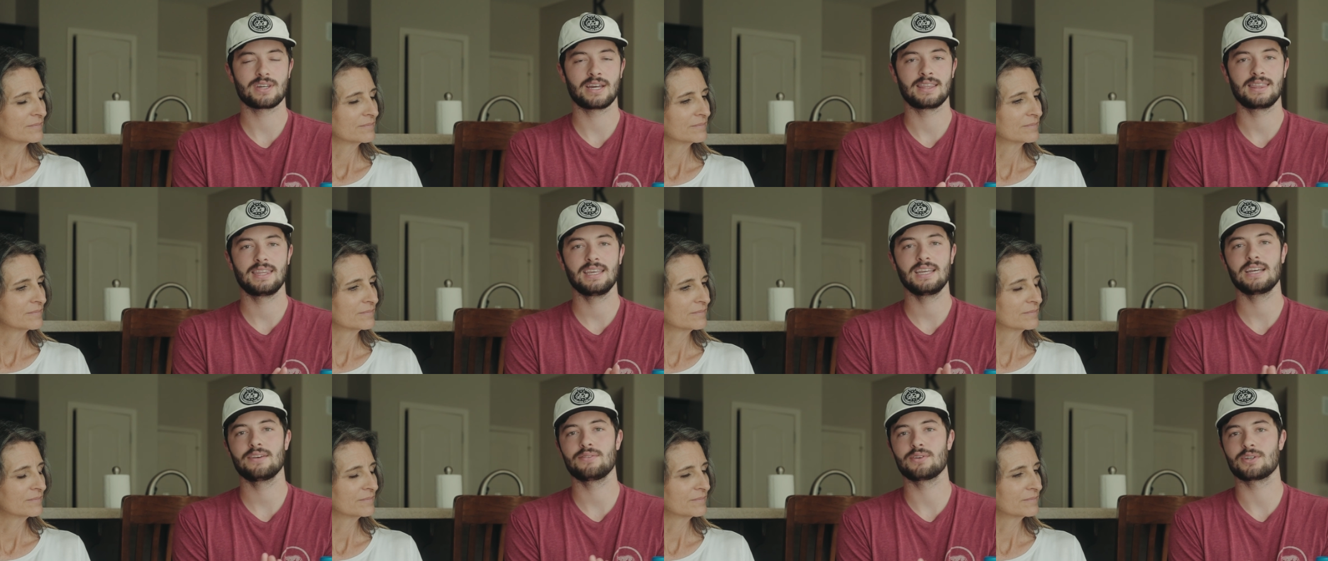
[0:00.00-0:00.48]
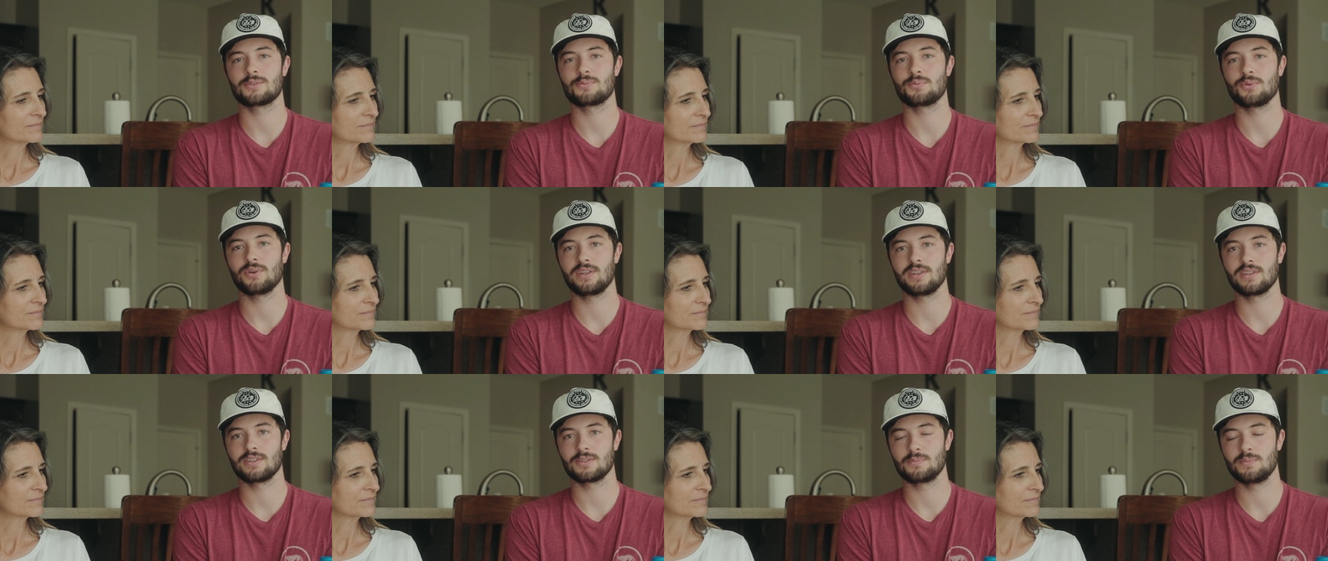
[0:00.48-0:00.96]
Speaker 1: I think I've
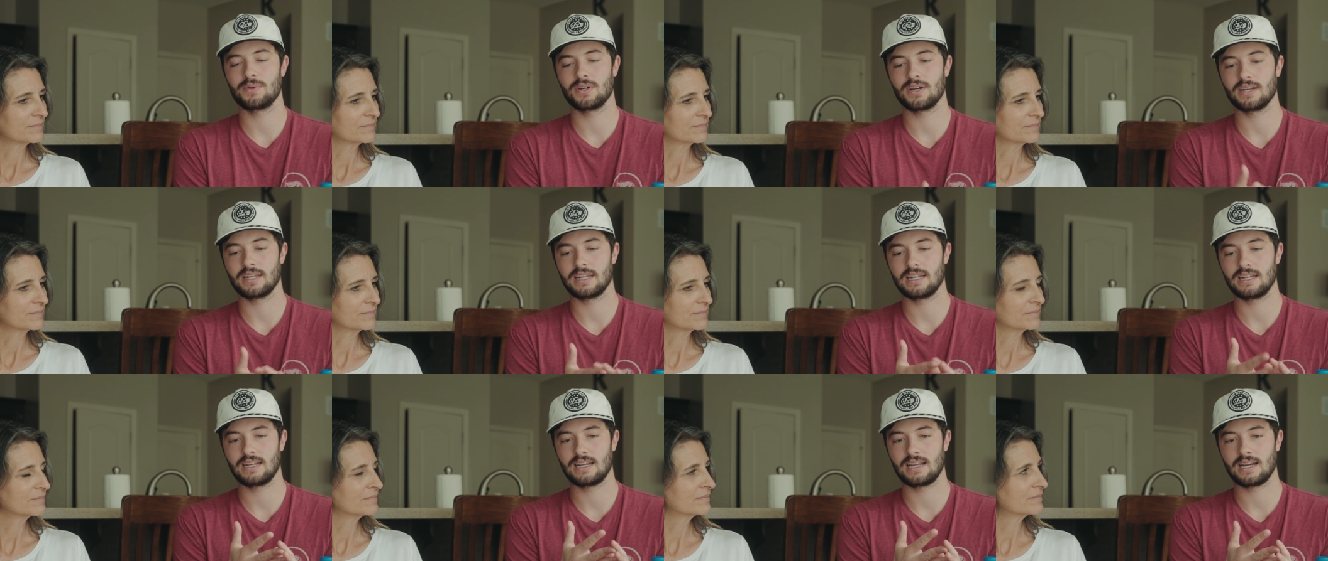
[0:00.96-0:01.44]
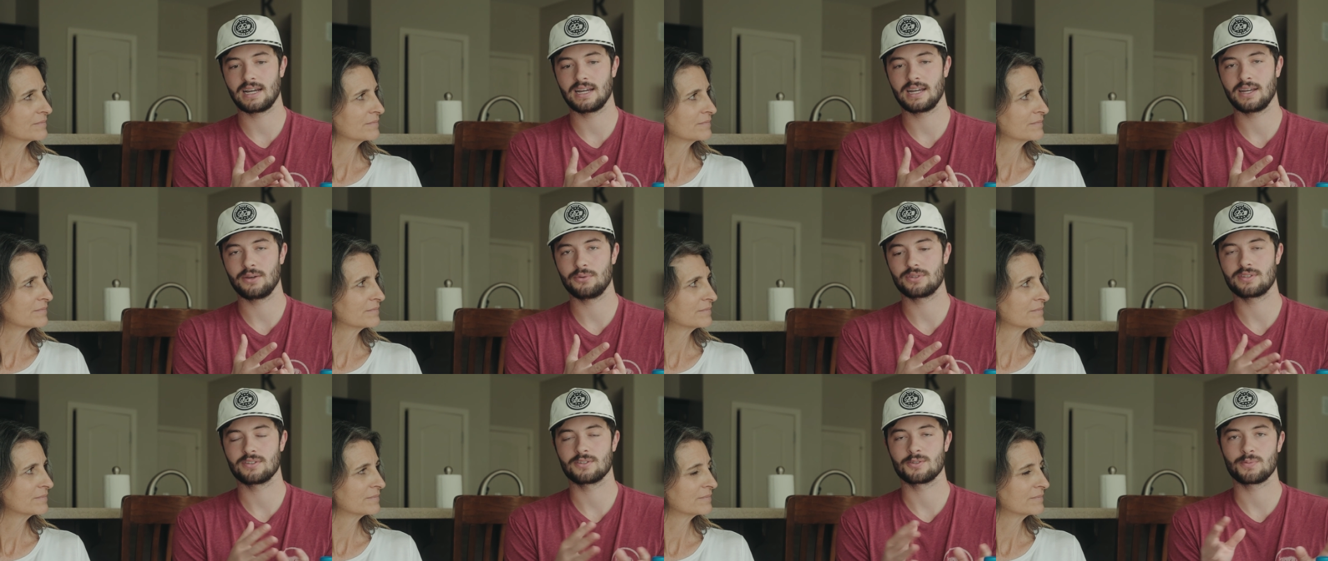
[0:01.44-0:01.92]
explained this, but
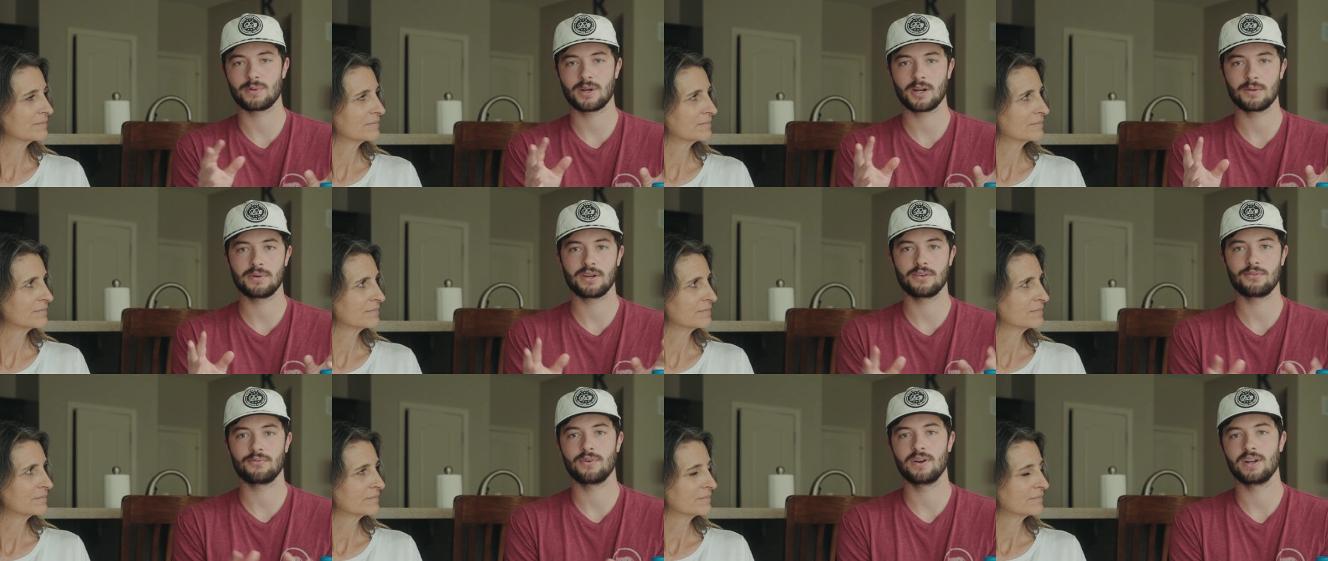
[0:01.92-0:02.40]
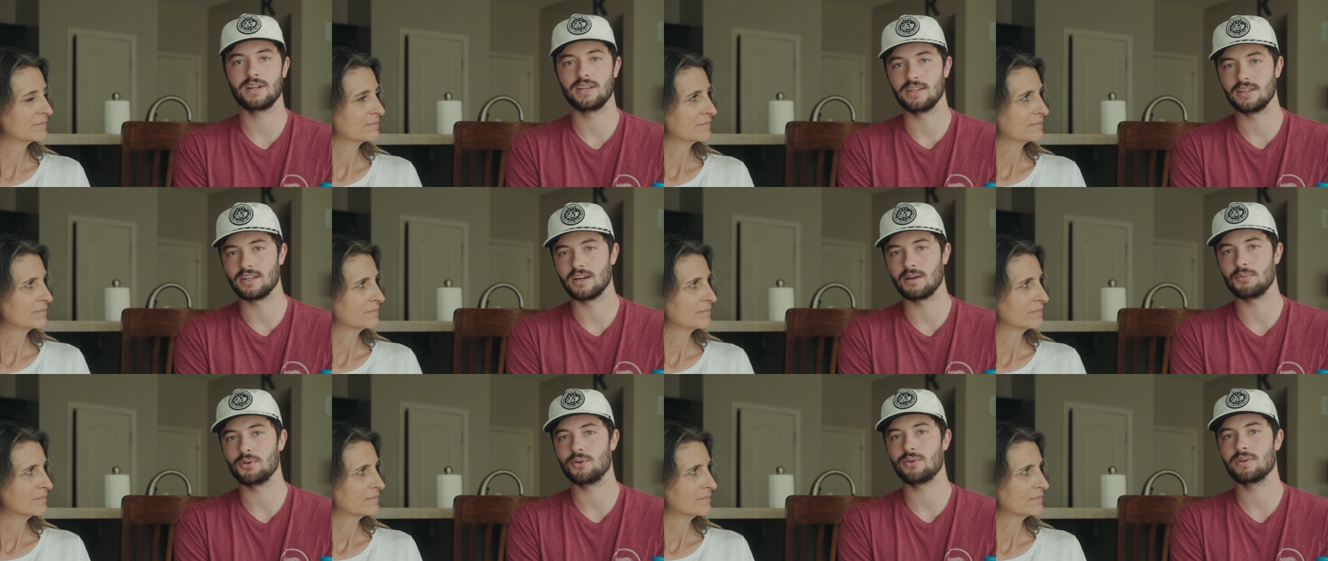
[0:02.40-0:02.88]
I was inspired by Freddie
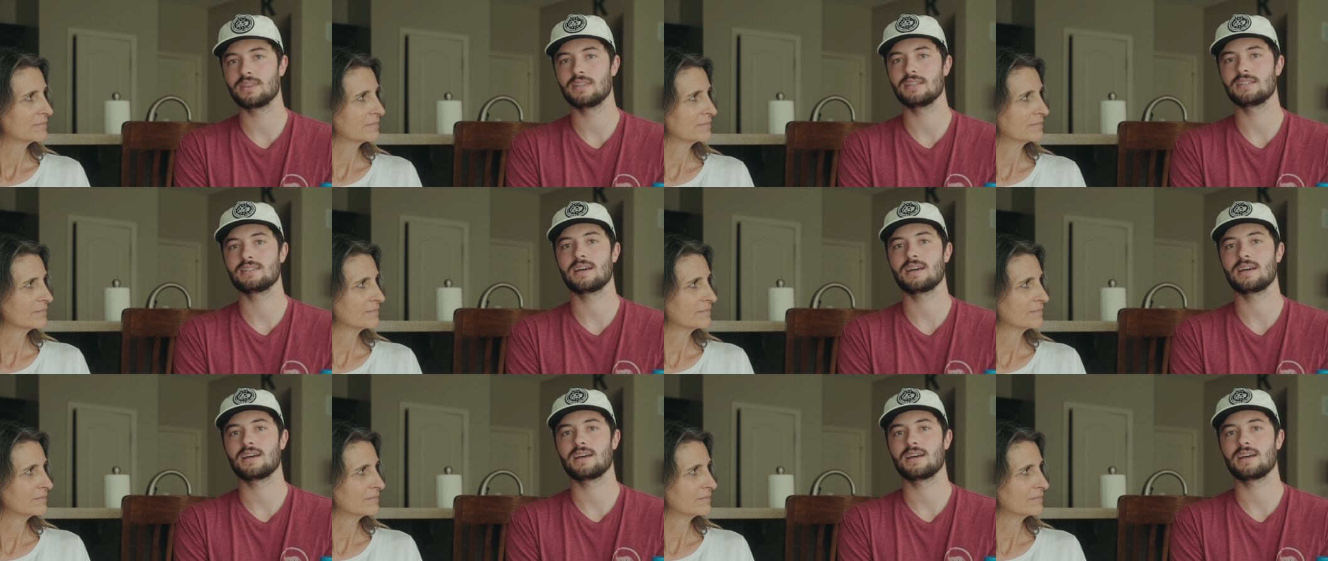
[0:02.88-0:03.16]
W at the